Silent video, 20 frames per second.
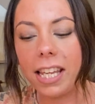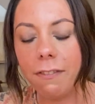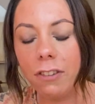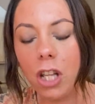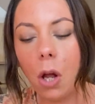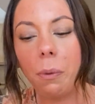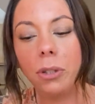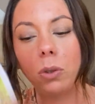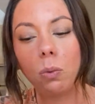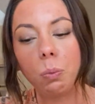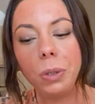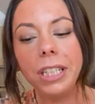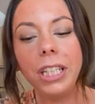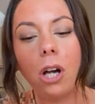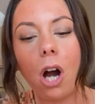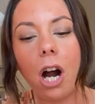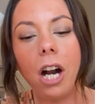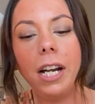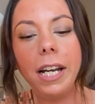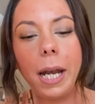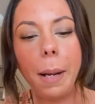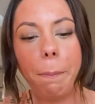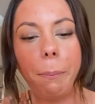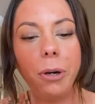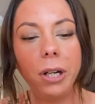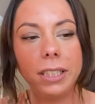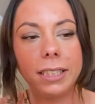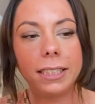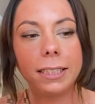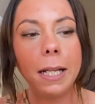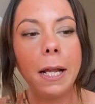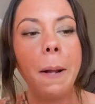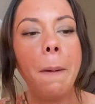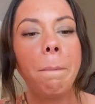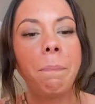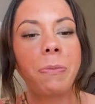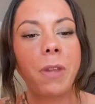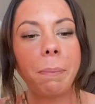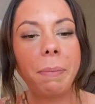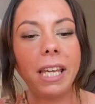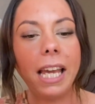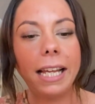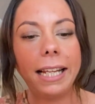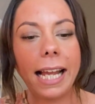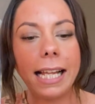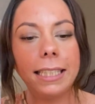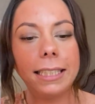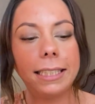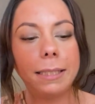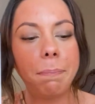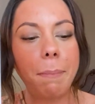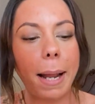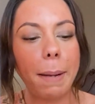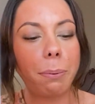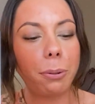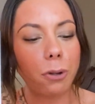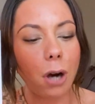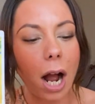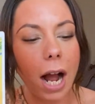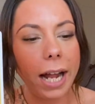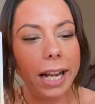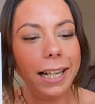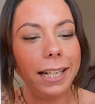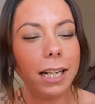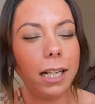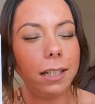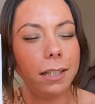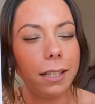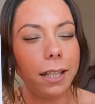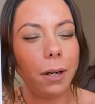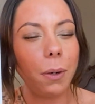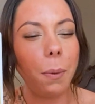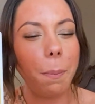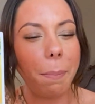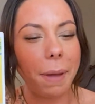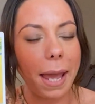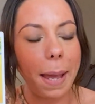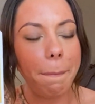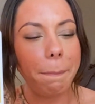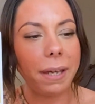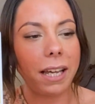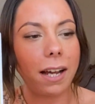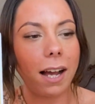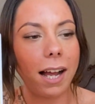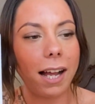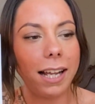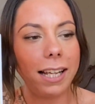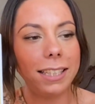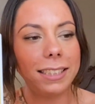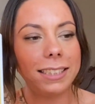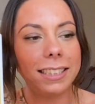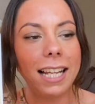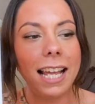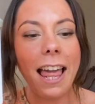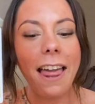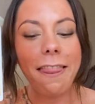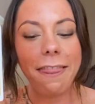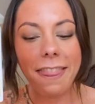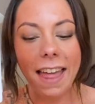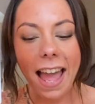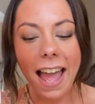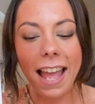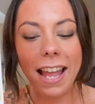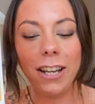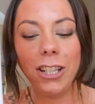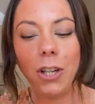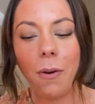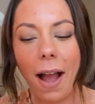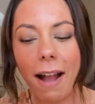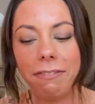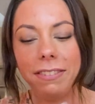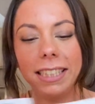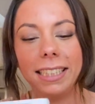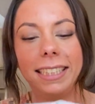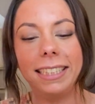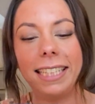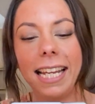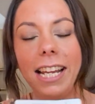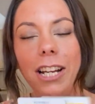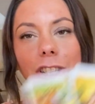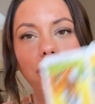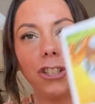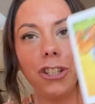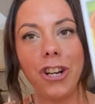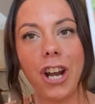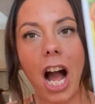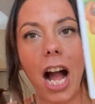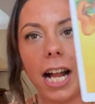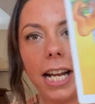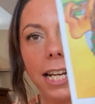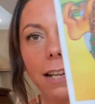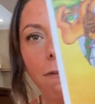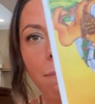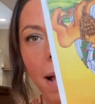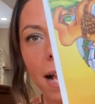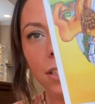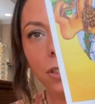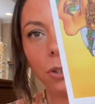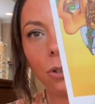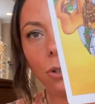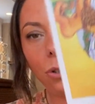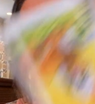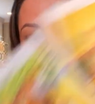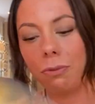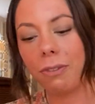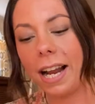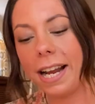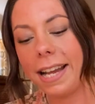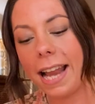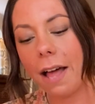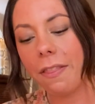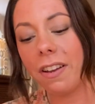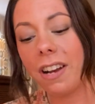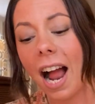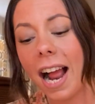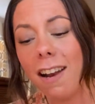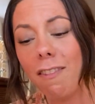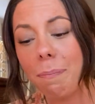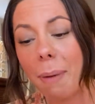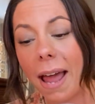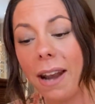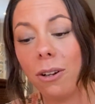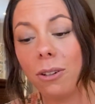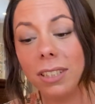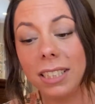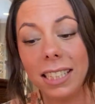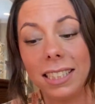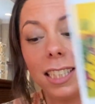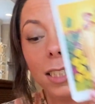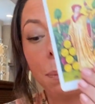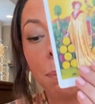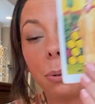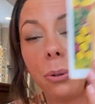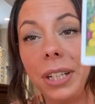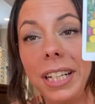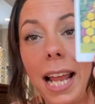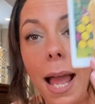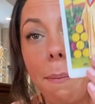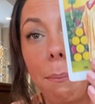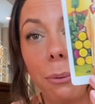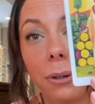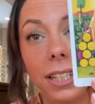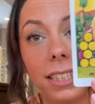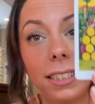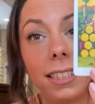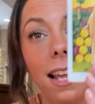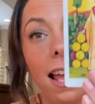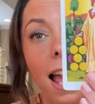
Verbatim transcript: even though it's really hard, and it puts me against my pride a little bit, because then you have to sit in your Nine of Pentacles, right? Now, the Nine of Pentacles, this is pre-Empress